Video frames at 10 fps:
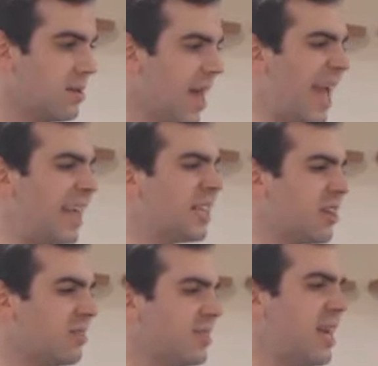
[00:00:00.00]
Agent
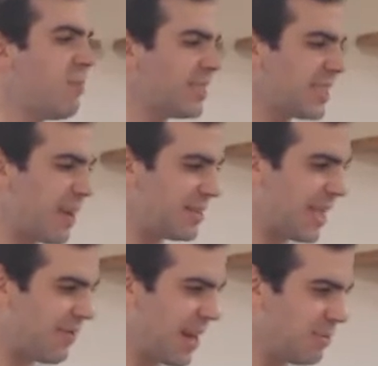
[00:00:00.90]
13, what's the number
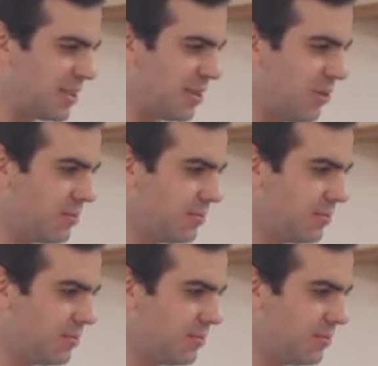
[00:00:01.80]
7 episode?